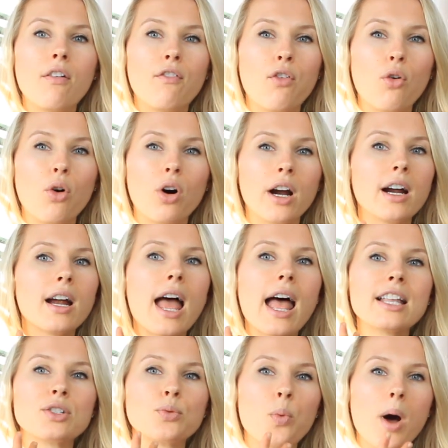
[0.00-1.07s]
for,
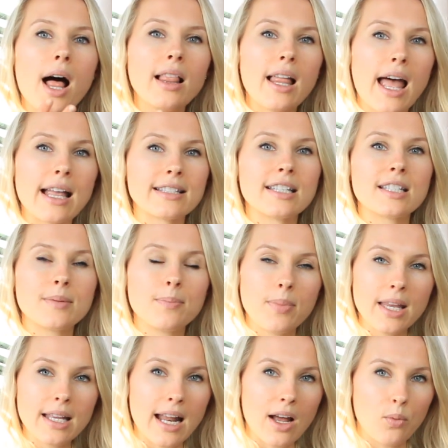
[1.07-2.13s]
as well as the
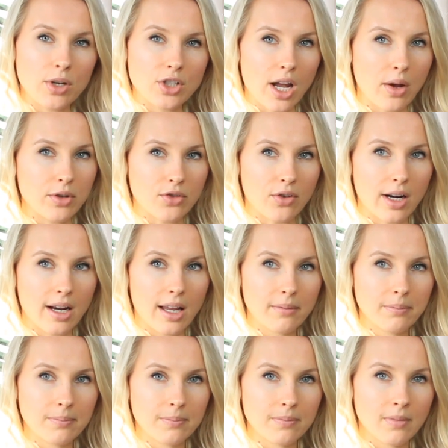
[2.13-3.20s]
speed at which I was running.